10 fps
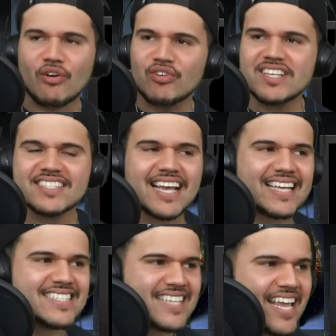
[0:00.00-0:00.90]

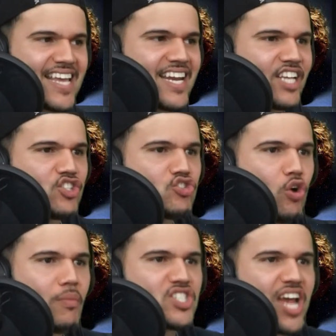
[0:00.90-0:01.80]
Seconds in, and
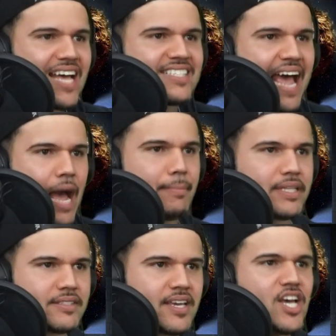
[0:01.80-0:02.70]
so much has
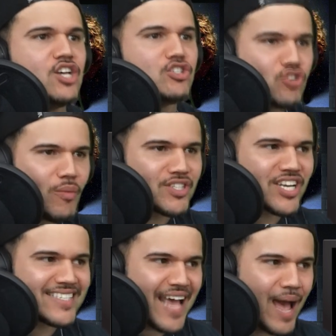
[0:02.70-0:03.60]
happened. So much
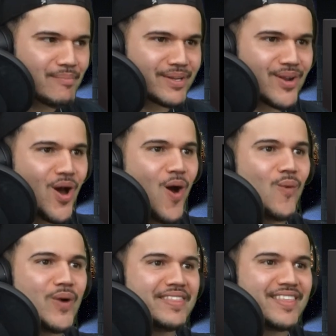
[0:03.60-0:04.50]
has happened
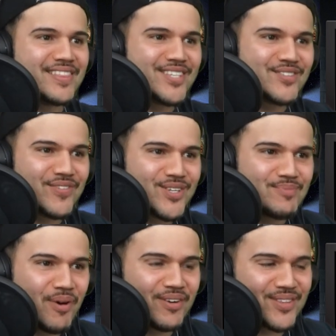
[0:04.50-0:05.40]
with this
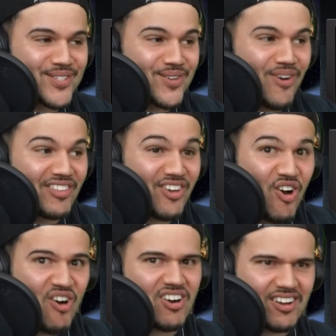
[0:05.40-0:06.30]
first part of the song, the
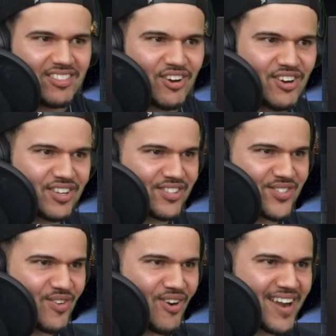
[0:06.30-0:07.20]
hook of the
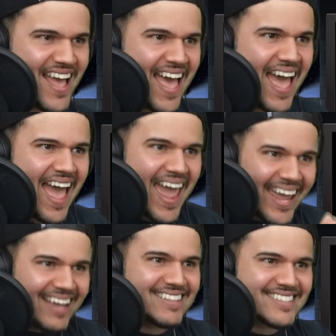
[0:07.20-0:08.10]
song,
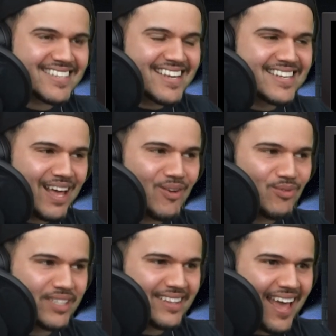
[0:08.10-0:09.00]
and not
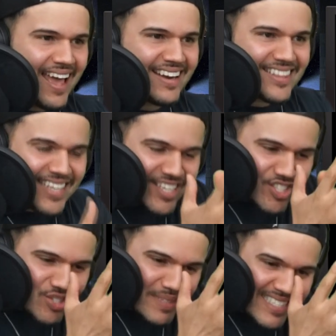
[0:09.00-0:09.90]
only that, the
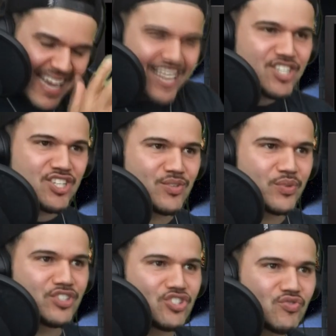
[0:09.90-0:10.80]
instrumentation
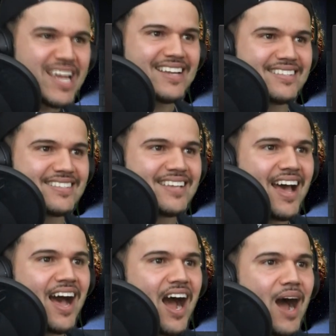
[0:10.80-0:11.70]
with strings.
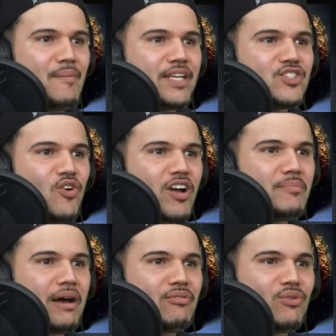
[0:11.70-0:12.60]
I mean, talk
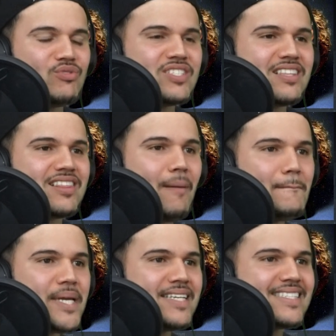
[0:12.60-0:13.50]
about those
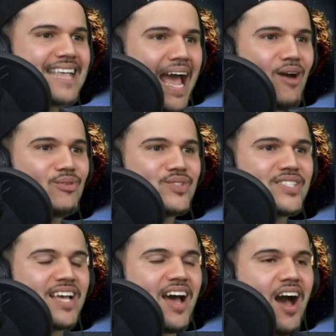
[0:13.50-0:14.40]
thumping
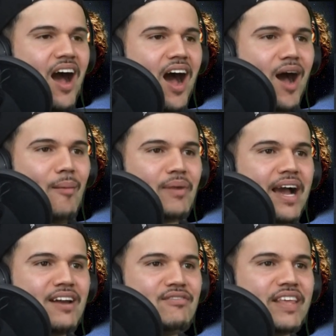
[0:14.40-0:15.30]
sounds,
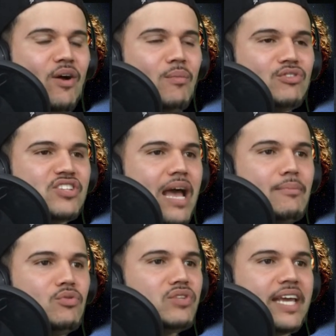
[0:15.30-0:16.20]
kind of like almost
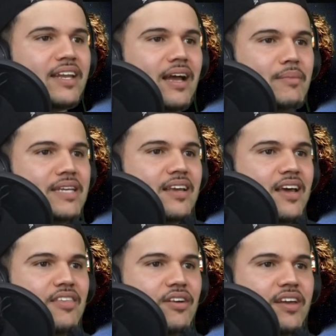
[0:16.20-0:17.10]
emulating. I mean,
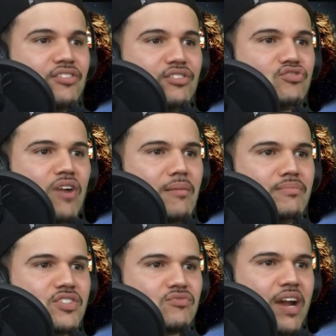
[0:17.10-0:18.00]
they're
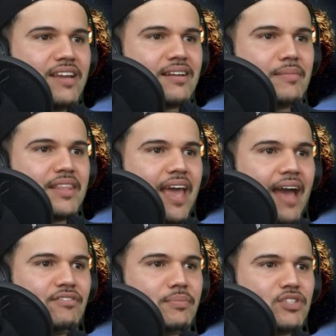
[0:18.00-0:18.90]
drums, right? I mean, they
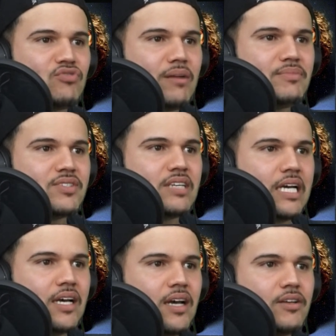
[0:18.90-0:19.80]
have to be drums.
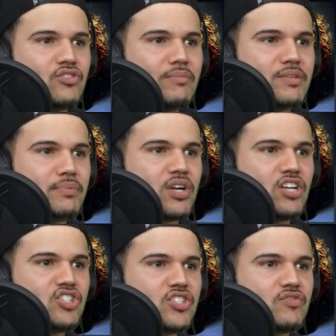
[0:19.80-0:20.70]
The drums and
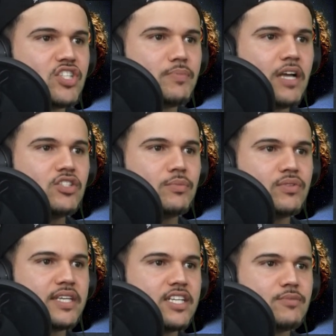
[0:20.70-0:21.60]
percussions
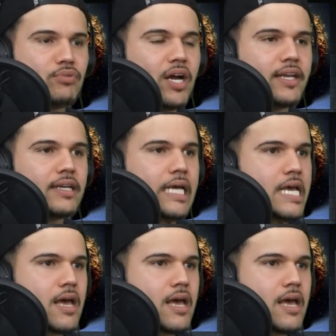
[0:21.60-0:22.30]
responsible, Dennis Bryan.